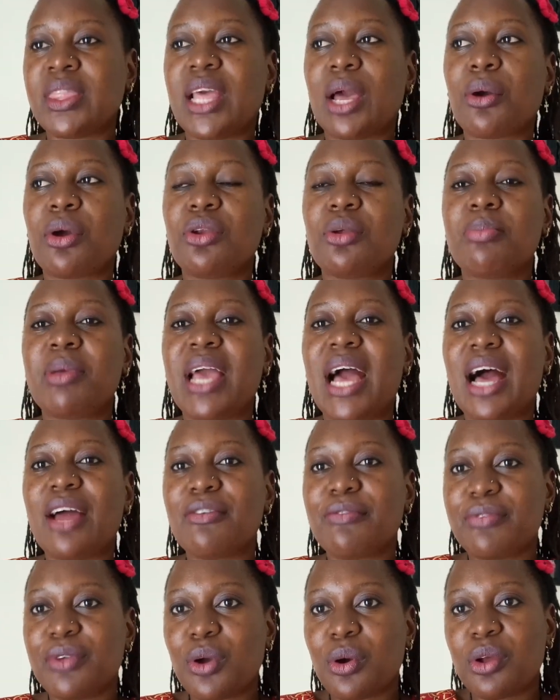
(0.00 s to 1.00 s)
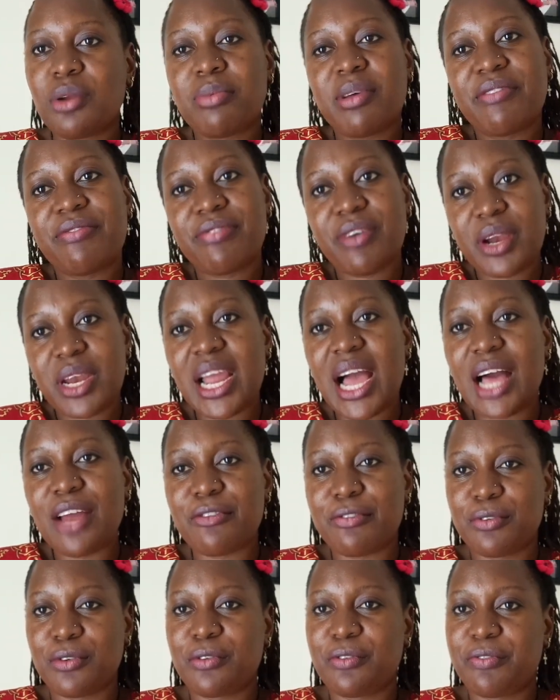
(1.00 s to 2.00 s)
They're going to be un- you're going to be very
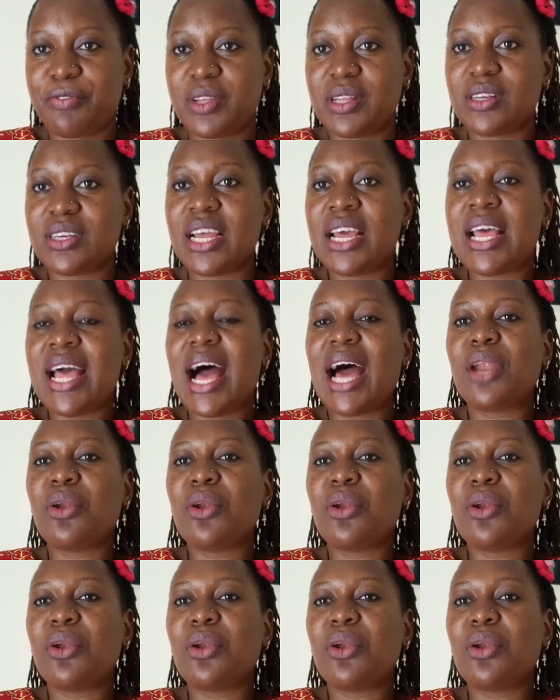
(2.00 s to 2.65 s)
unfulfilled,